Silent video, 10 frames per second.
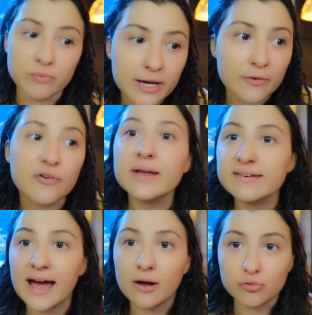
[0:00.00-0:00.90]
narrow it
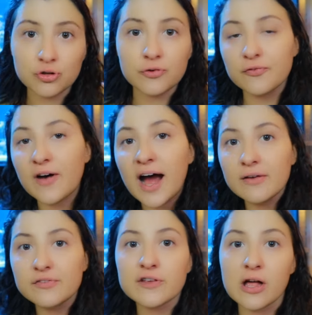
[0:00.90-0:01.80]
down to
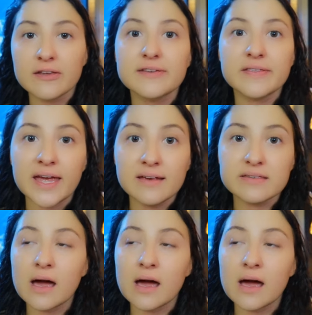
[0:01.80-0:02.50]
5 solid things.